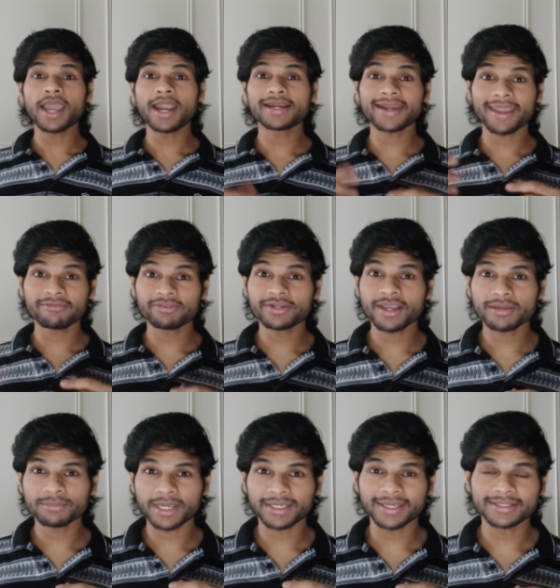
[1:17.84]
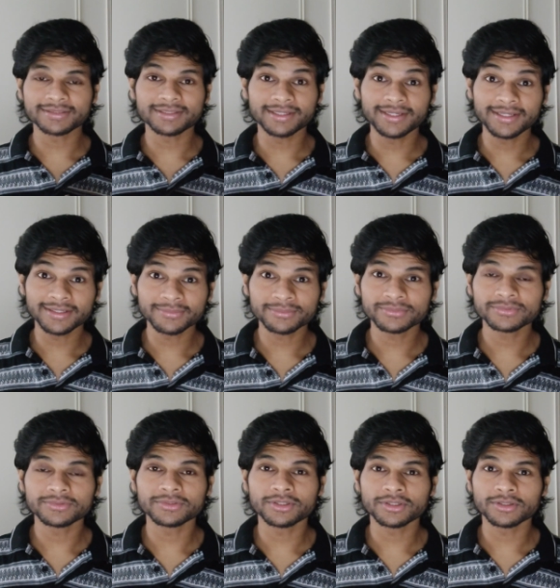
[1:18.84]
And every time a guest leaves,
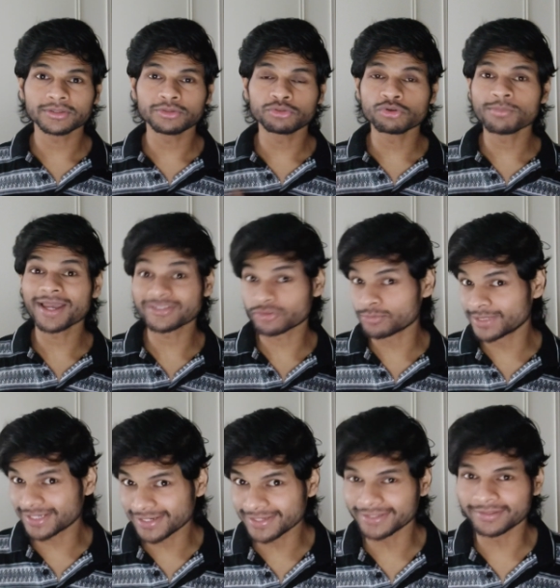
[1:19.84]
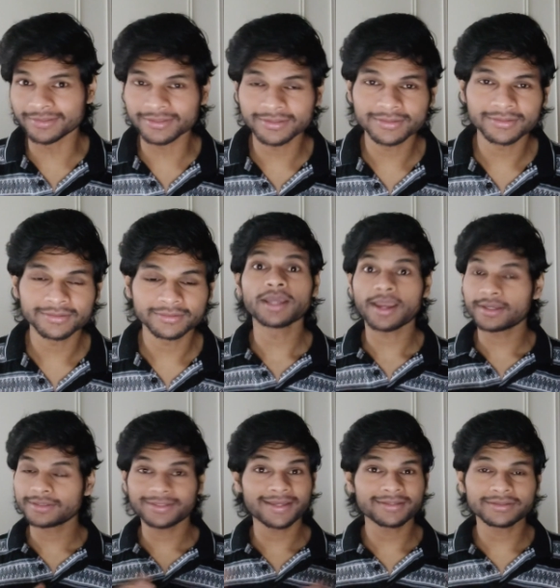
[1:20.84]
the room has to be cleaned
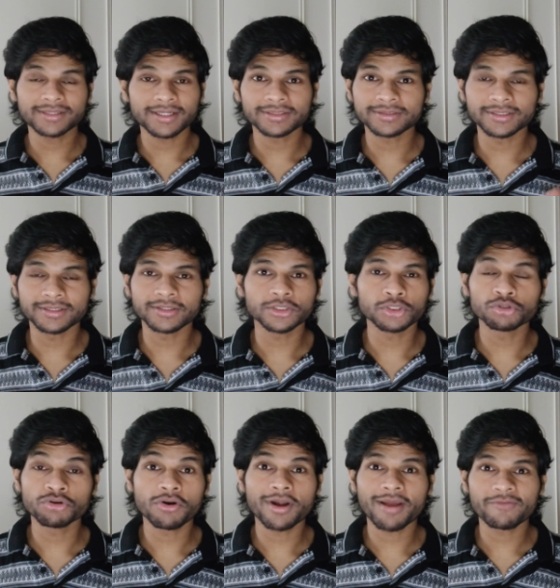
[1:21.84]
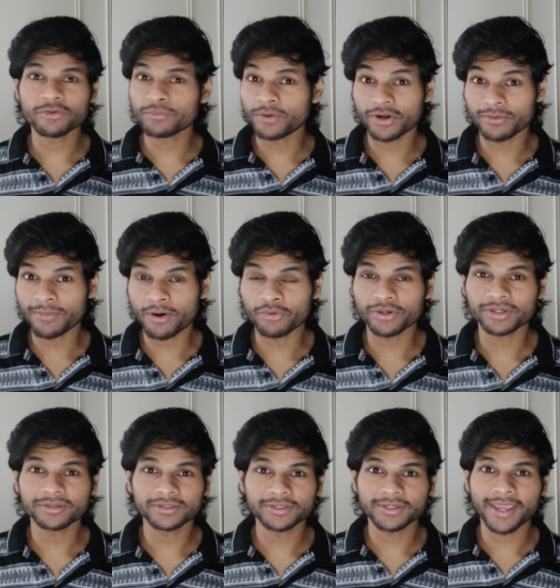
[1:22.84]
and then that's it you don't have to worry about
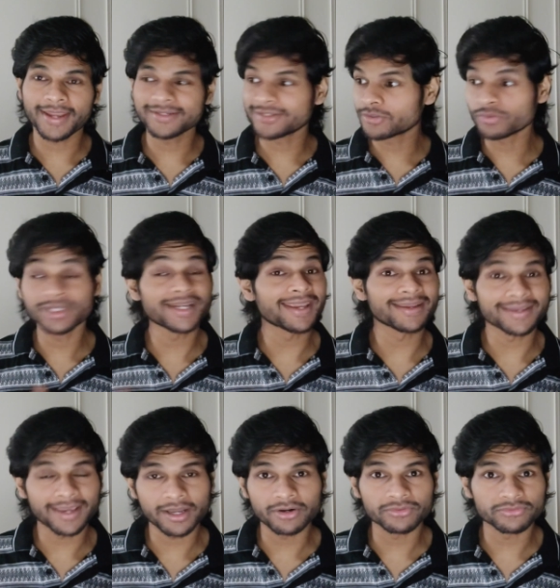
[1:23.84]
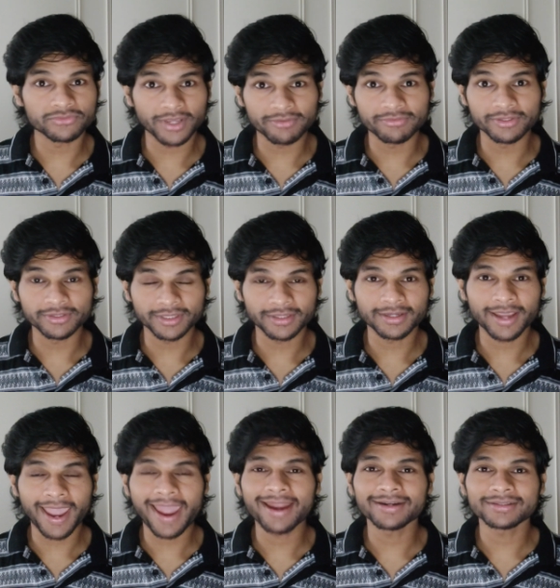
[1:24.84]
it the agent will take care of everything
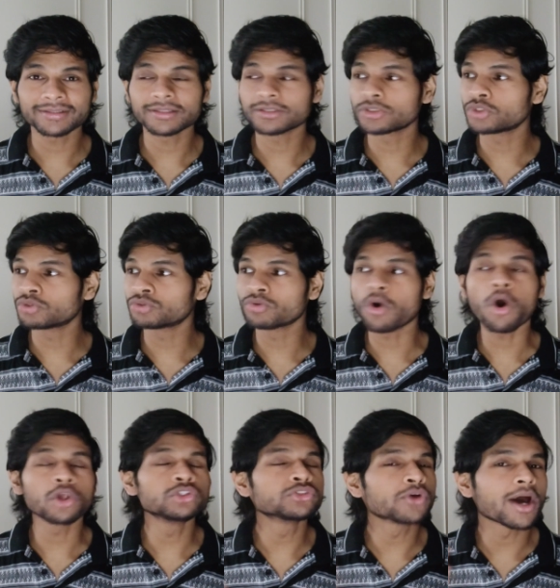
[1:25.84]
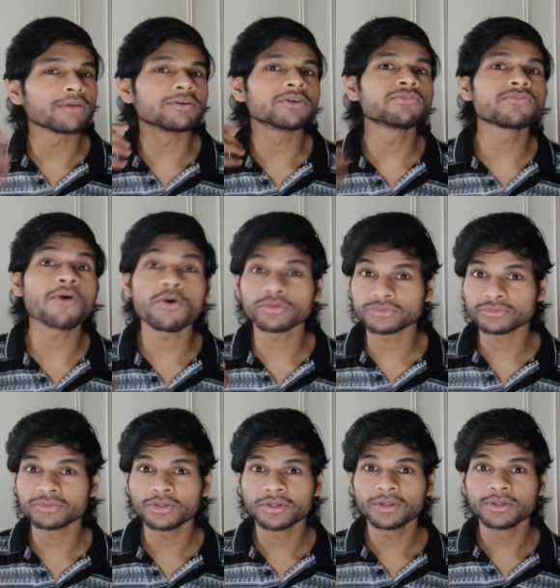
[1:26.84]
and you also have a phone